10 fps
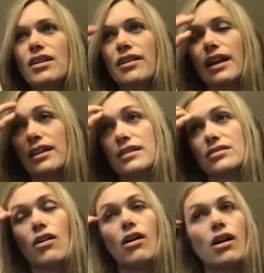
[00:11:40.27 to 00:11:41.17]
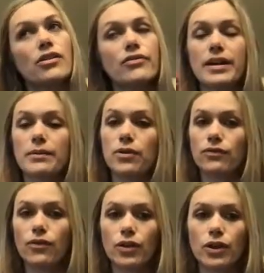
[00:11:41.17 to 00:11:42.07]
that is on the writing
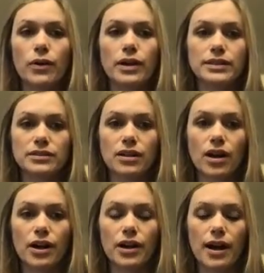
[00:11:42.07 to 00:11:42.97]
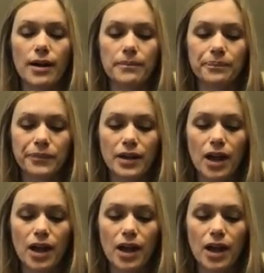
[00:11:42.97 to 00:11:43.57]
portfolio are